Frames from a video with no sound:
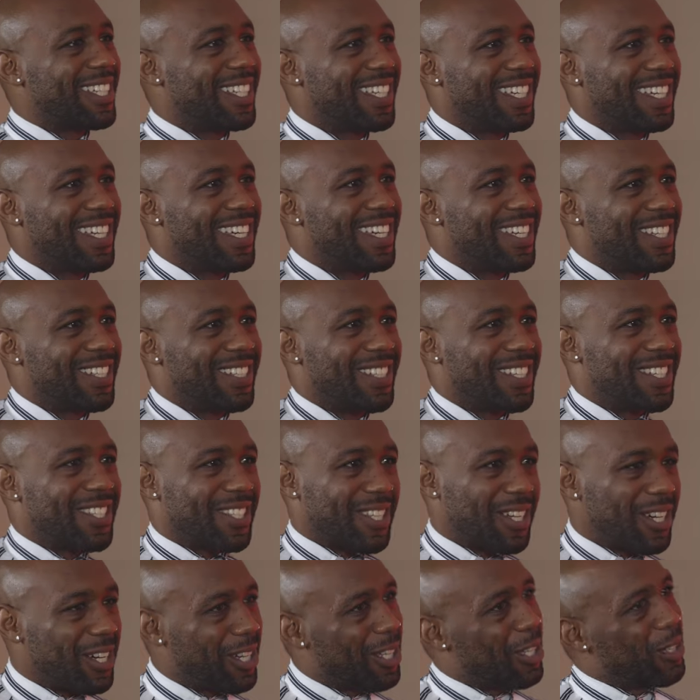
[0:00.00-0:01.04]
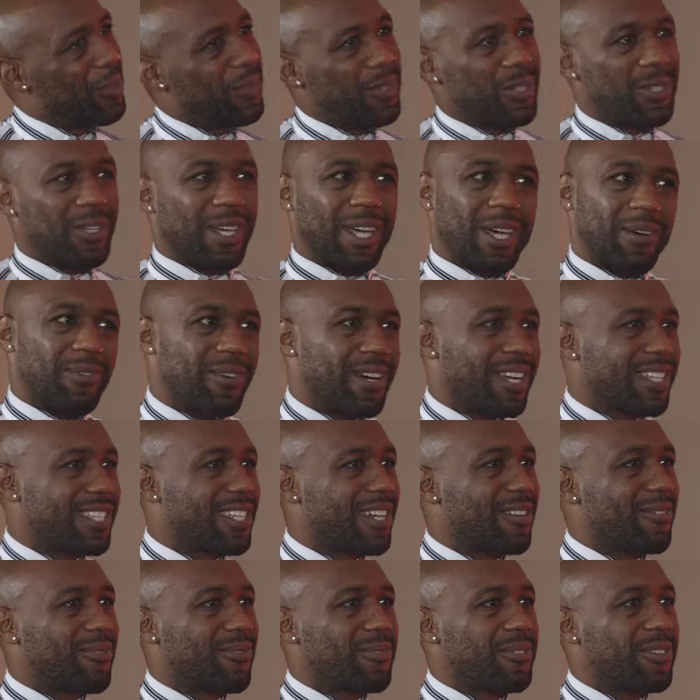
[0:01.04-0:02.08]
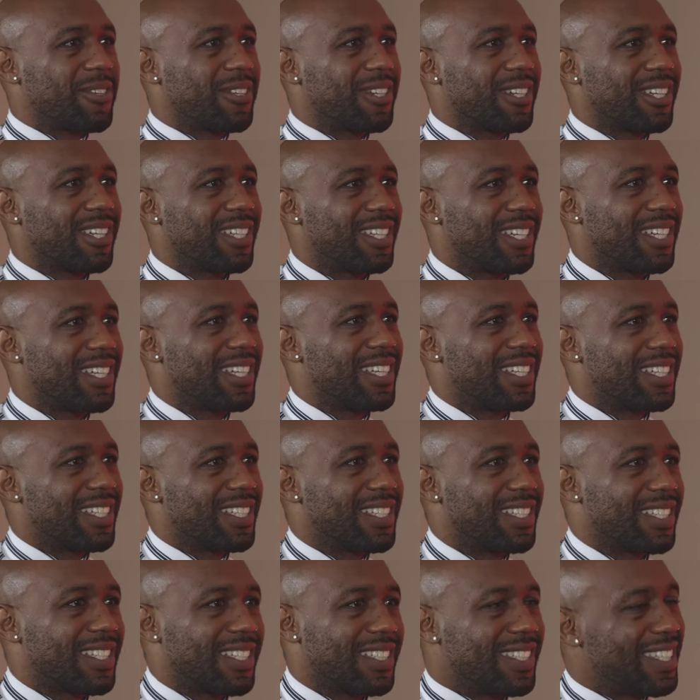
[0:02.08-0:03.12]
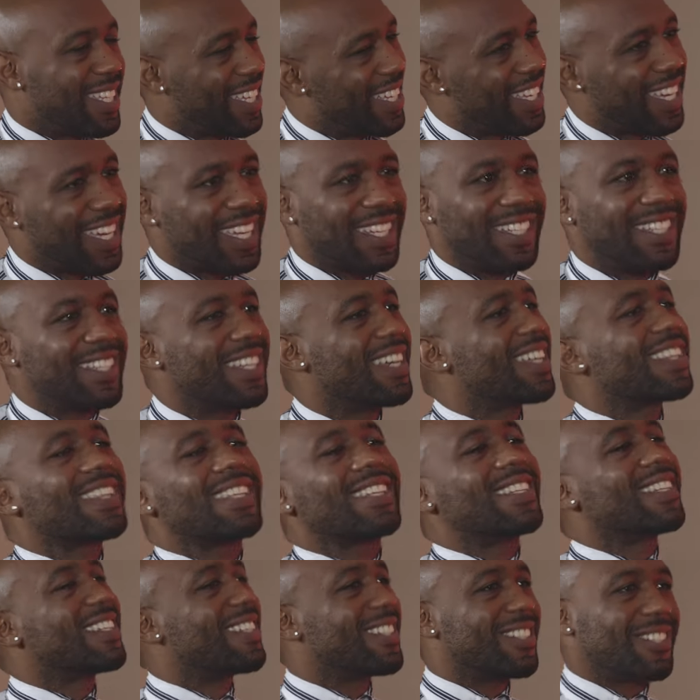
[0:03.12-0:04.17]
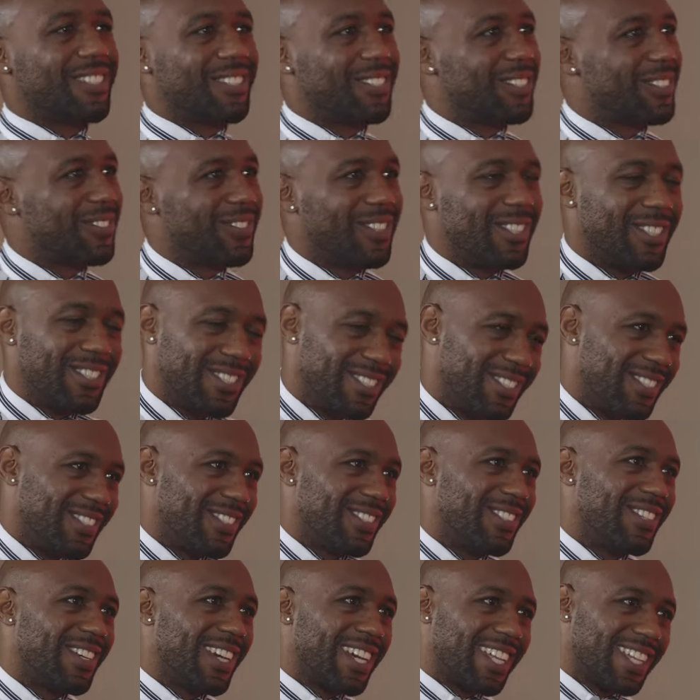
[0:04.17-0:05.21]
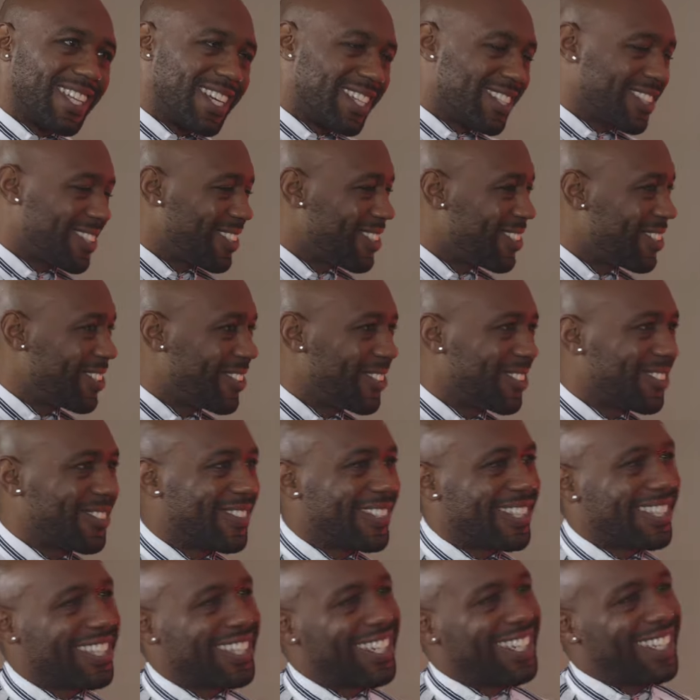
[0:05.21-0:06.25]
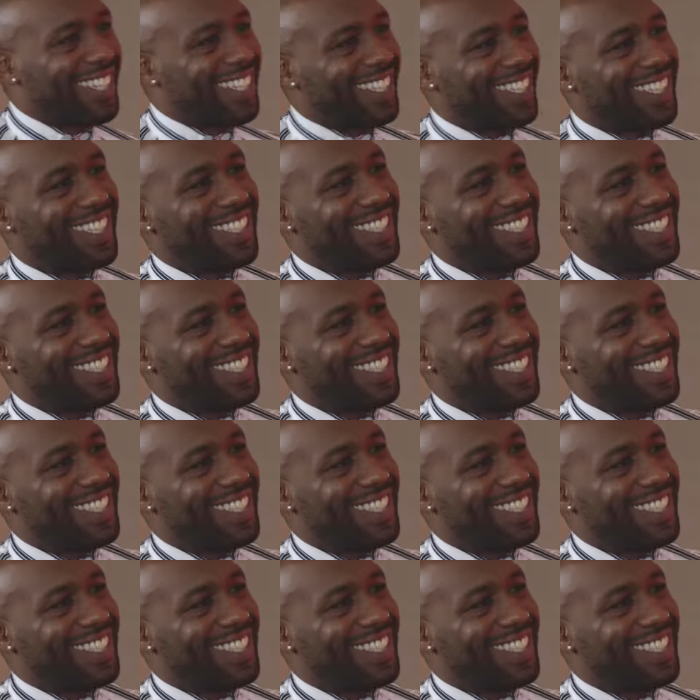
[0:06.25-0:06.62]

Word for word: It's uh, the ah. ugly ones you gotta watch out for. Because they got nothing true, to lose. True, you, true. You got a lot to lose, man.